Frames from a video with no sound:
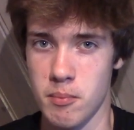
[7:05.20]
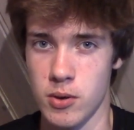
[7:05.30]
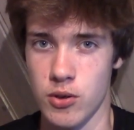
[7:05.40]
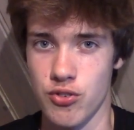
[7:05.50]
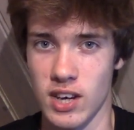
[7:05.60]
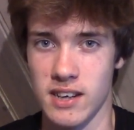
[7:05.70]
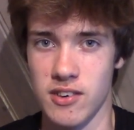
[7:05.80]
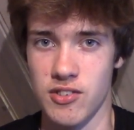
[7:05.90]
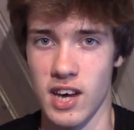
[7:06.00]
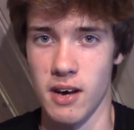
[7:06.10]
per
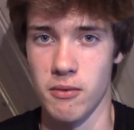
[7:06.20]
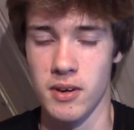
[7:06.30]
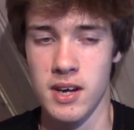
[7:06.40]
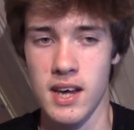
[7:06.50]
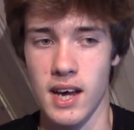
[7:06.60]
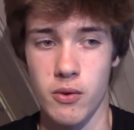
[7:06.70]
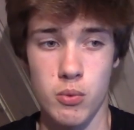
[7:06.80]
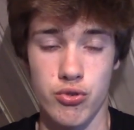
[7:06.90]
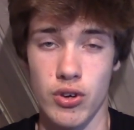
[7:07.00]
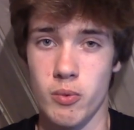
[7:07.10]
second down and
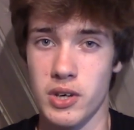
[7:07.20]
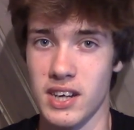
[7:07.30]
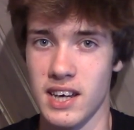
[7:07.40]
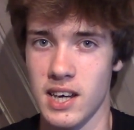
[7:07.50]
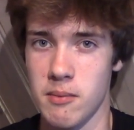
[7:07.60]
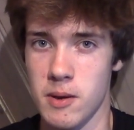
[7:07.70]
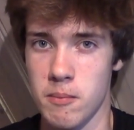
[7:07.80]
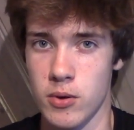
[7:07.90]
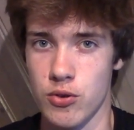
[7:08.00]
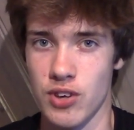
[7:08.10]
also 1 gigabit
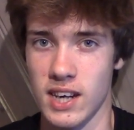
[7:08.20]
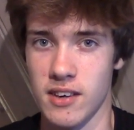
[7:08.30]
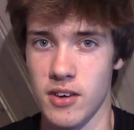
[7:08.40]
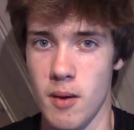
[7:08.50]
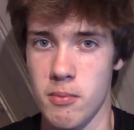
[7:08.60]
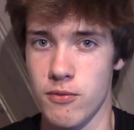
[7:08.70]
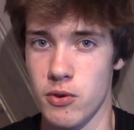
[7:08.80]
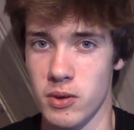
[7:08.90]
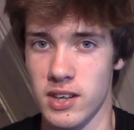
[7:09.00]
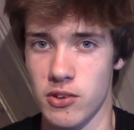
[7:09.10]
per second up if you're
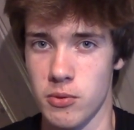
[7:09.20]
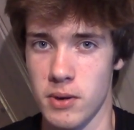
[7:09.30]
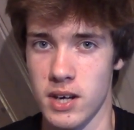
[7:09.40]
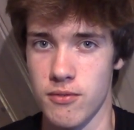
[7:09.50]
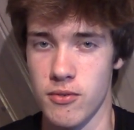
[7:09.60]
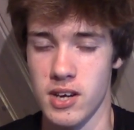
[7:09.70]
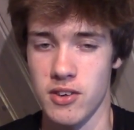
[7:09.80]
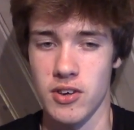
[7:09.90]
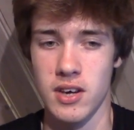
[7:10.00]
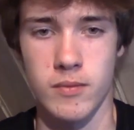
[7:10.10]
willing to pay for
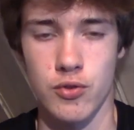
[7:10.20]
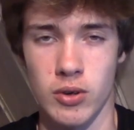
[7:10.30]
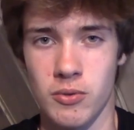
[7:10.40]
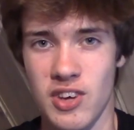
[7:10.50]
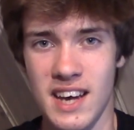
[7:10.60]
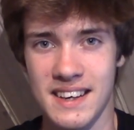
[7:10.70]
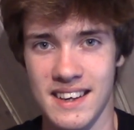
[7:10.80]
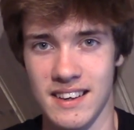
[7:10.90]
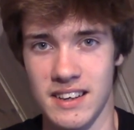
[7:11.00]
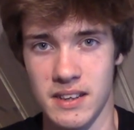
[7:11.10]
it. So
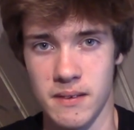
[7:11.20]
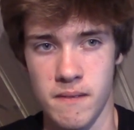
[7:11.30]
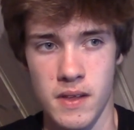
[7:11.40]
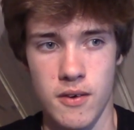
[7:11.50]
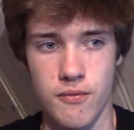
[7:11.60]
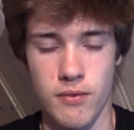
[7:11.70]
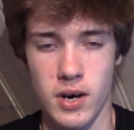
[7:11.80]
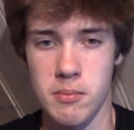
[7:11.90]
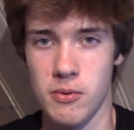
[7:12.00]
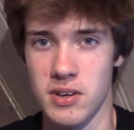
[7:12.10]
technically
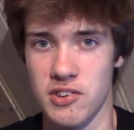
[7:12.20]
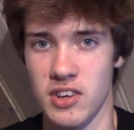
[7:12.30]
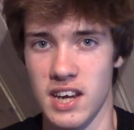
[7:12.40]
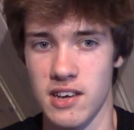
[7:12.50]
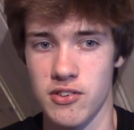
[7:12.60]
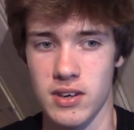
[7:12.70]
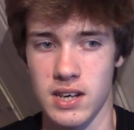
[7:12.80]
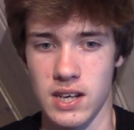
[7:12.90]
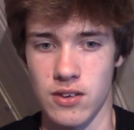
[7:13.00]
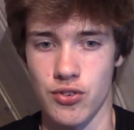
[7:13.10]
fibre internet
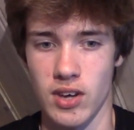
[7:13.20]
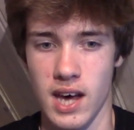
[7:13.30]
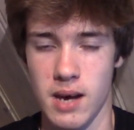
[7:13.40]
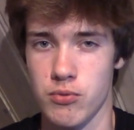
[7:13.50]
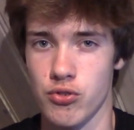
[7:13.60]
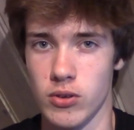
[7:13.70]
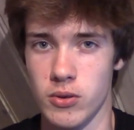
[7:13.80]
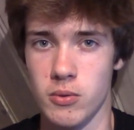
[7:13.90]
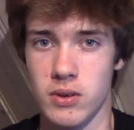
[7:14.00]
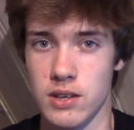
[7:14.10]
is
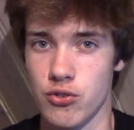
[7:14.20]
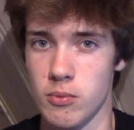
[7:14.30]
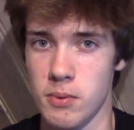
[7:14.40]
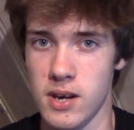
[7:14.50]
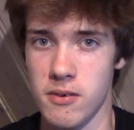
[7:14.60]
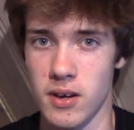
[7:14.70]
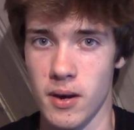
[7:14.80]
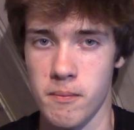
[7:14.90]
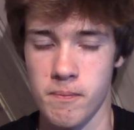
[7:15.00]
absolutely superior.